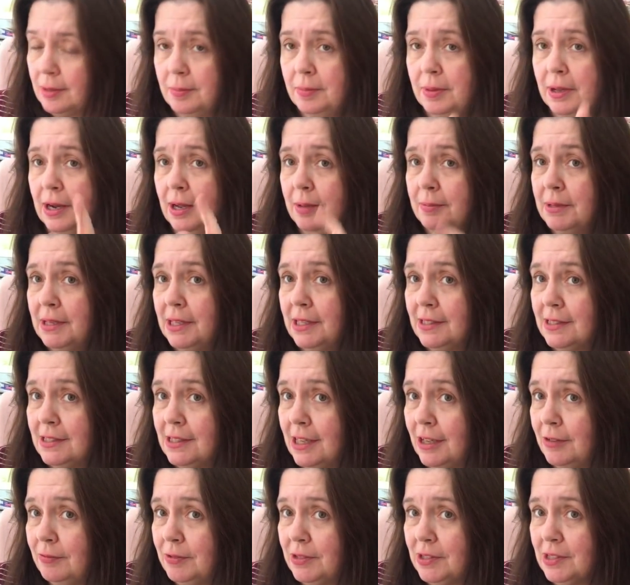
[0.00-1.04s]
But I'm not
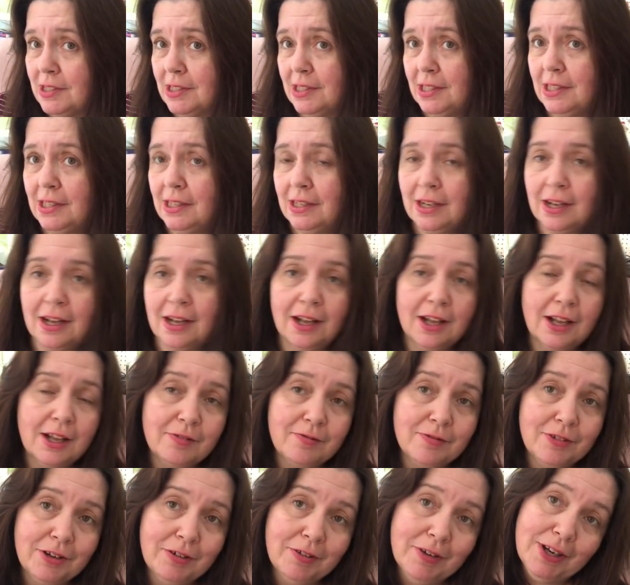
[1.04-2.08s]
done with the uh,
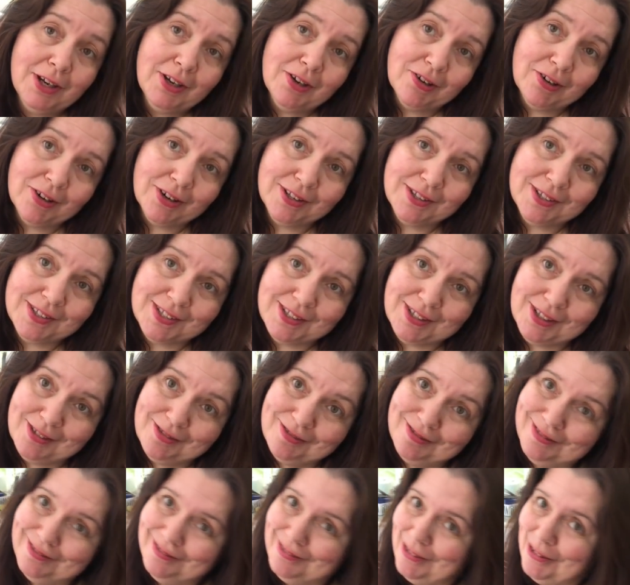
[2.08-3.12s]
Fairy Garden
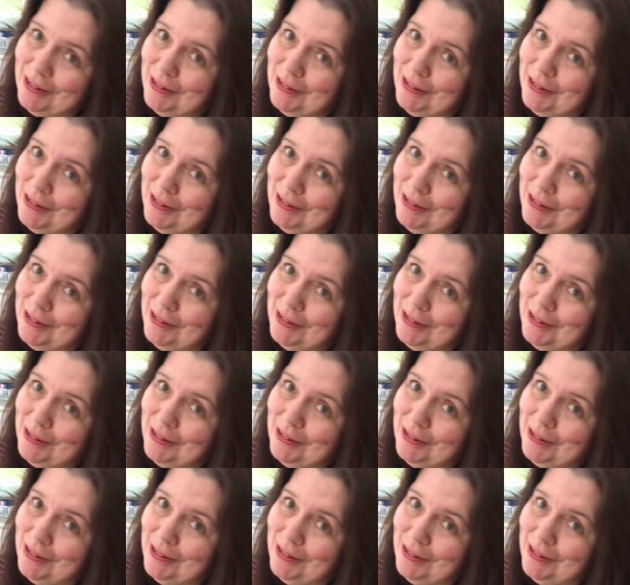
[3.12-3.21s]
stuff.